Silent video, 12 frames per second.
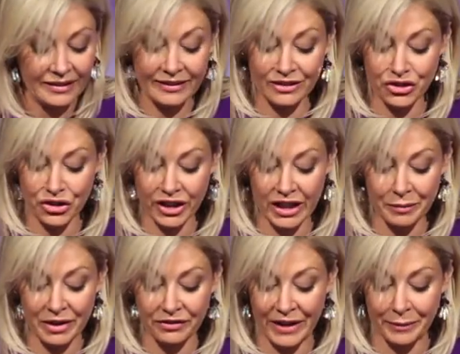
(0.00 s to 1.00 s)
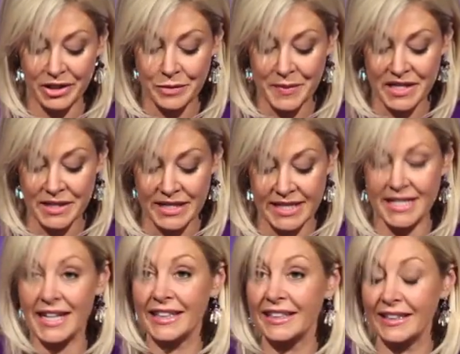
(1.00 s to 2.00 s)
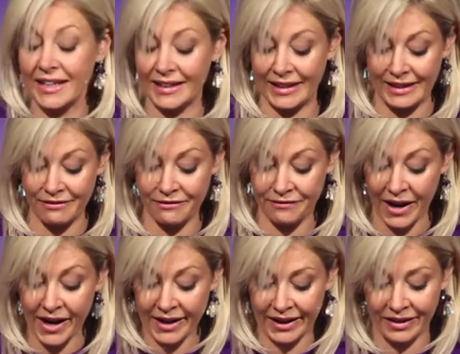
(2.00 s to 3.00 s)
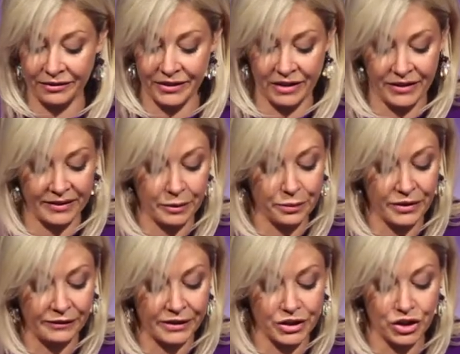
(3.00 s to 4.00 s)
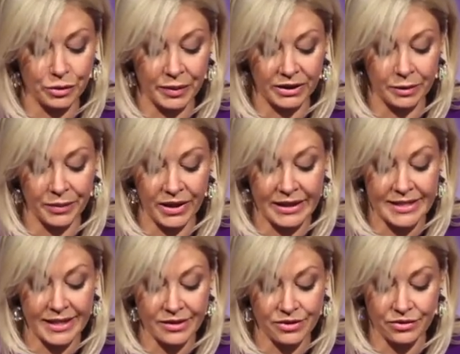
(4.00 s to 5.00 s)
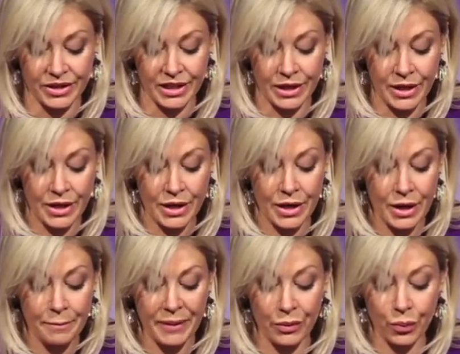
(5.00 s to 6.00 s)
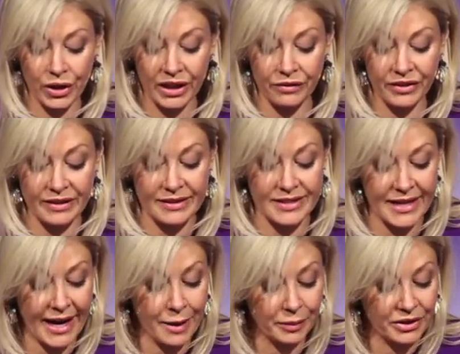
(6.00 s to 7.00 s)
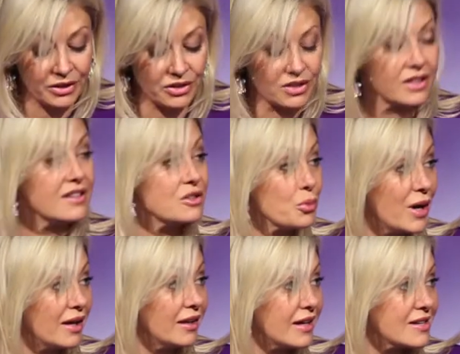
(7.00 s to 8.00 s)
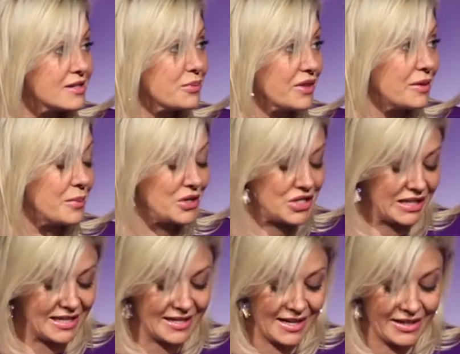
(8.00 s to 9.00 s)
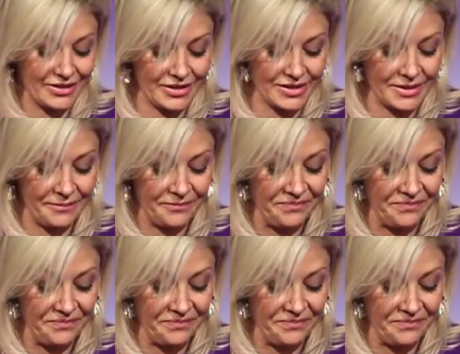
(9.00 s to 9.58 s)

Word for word: Since joining my family's business in 1995, I've had the privilege to build upon its history by working with established as well as with emerging designers.